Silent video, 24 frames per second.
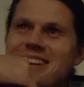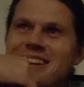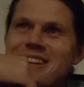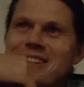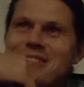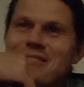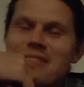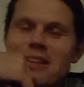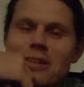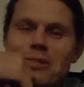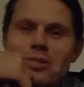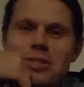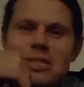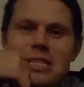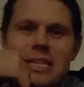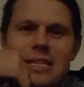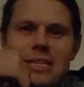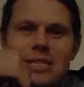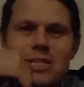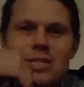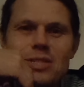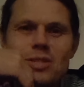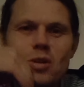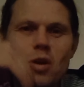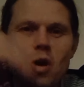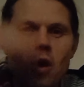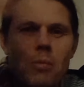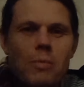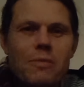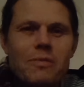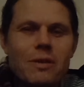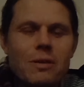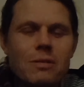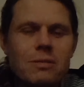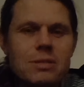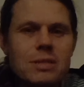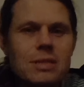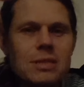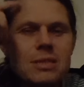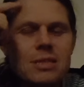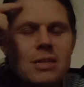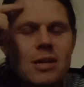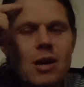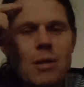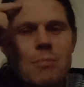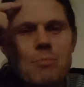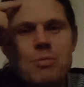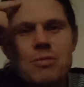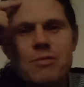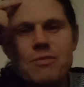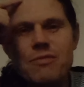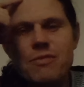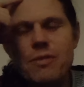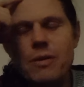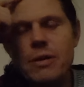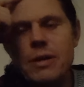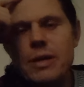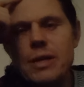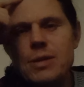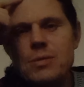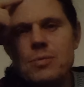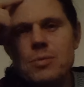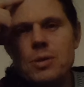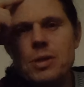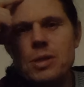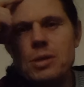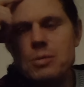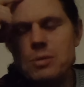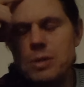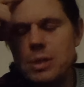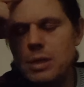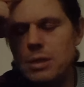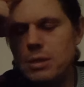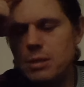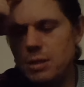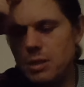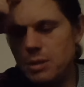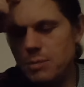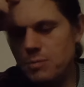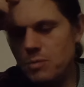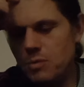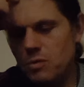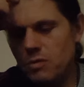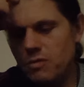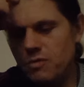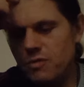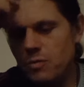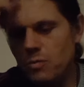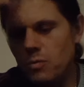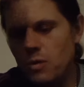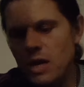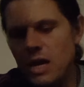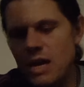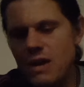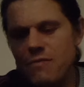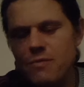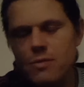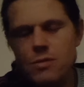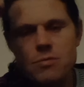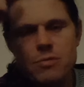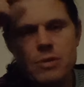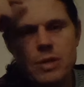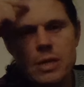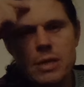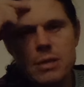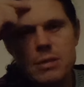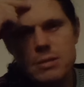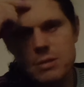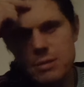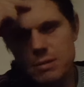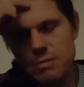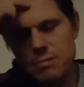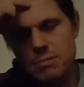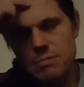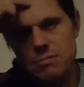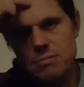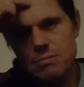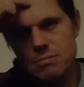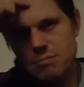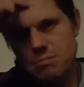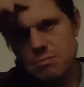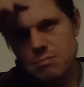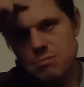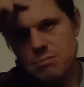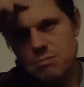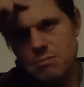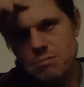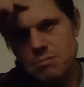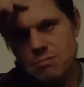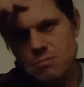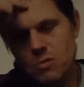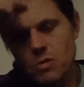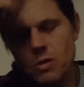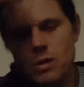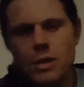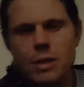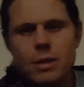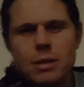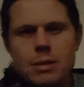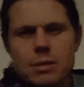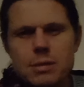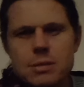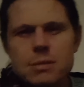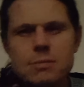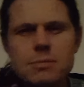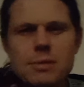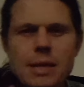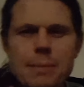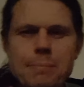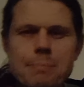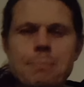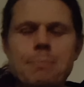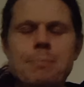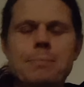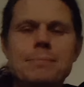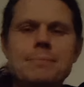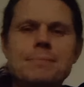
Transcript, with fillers: If those things stop, if those things can't provide what you need anymore for whatever reason, what are you going to do then?